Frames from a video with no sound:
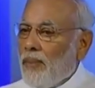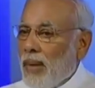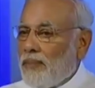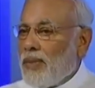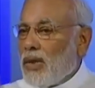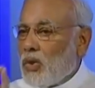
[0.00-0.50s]

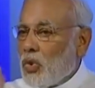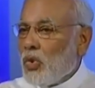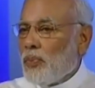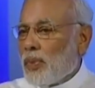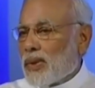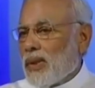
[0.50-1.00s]

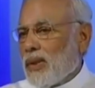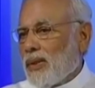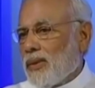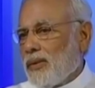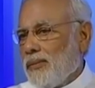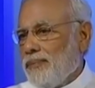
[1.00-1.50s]

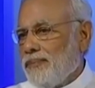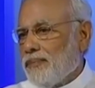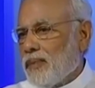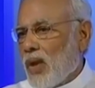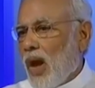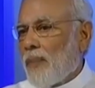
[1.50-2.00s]
52%
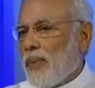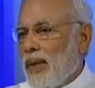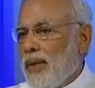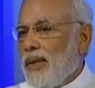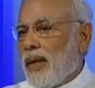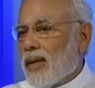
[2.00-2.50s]
of
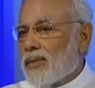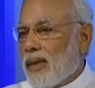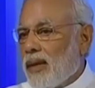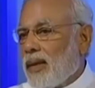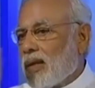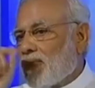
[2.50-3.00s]
India's
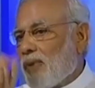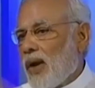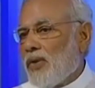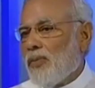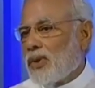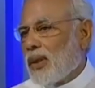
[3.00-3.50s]

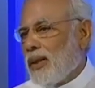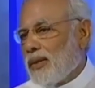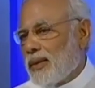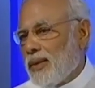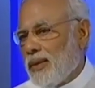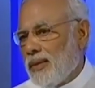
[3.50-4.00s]
under-5
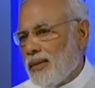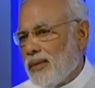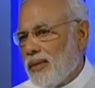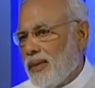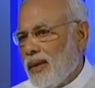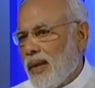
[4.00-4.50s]
mortality
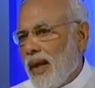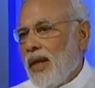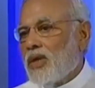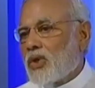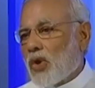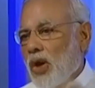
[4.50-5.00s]

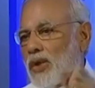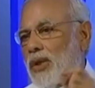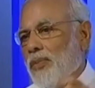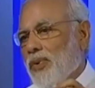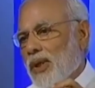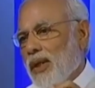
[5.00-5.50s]
is
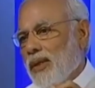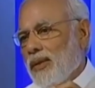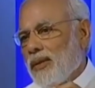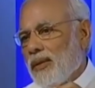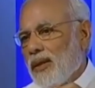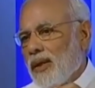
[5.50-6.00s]
contributed
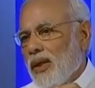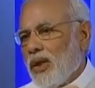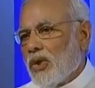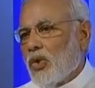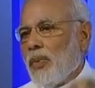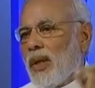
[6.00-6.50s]

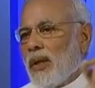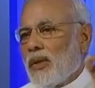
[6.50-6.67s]
to